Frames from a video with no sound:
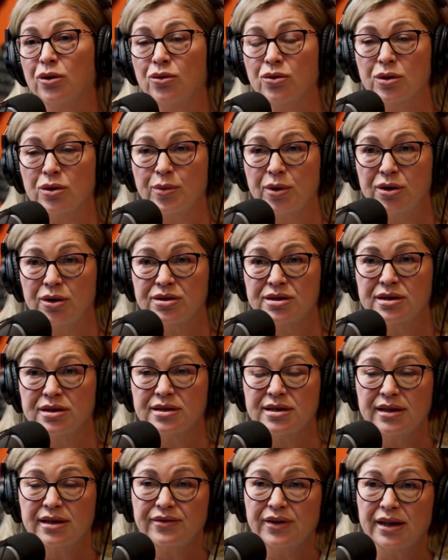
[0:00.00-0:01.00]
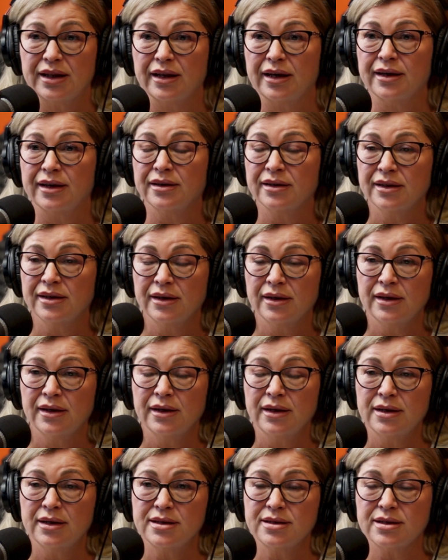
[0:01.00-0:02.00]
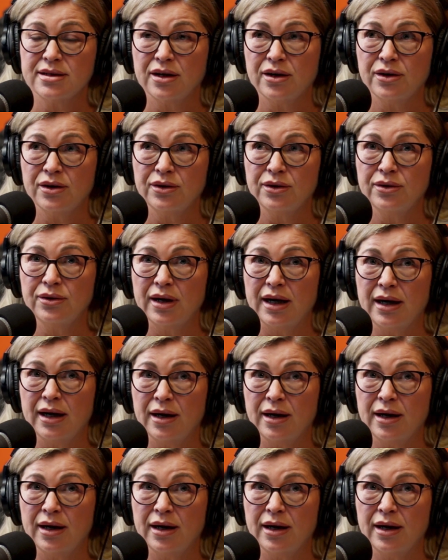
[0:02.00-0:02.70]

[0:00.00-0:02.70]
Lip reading: or the persons living there. So,